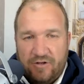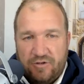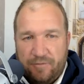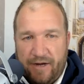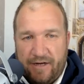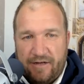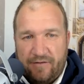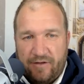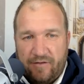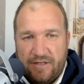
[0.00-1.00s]
you back. I
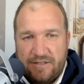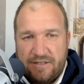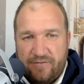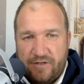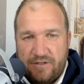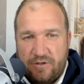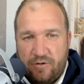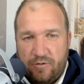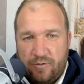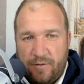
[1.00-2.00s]
think that's stuff that's
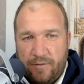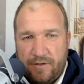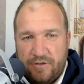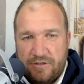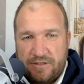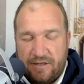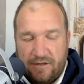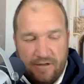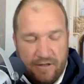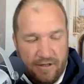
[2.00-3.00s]
so uh, interesting.
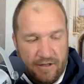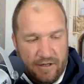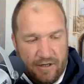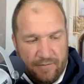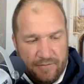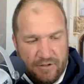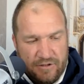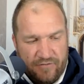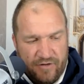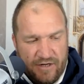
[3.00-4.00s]
Um, so
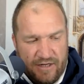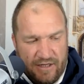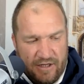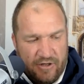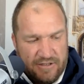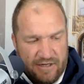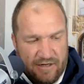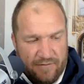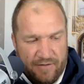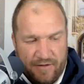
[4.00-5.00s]
definitely ego is the
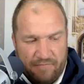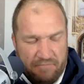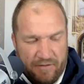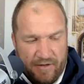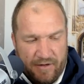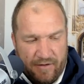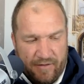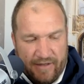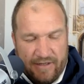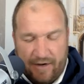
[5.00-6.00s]
enemy and then and then
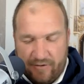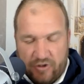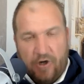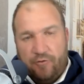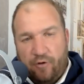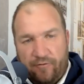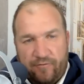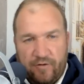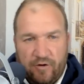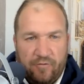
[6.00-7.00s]
that kind of genre of
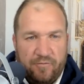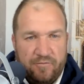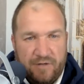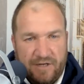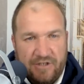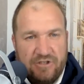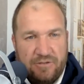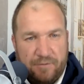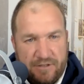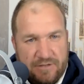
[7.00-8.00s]
you know
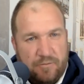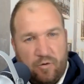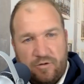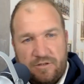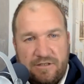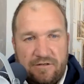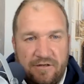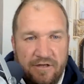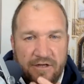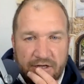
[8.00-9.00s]
leadership and sports and
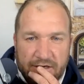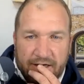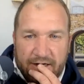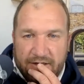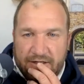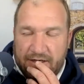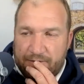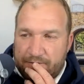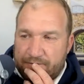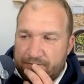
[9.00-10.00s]
and
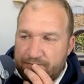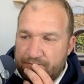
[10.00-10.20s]
um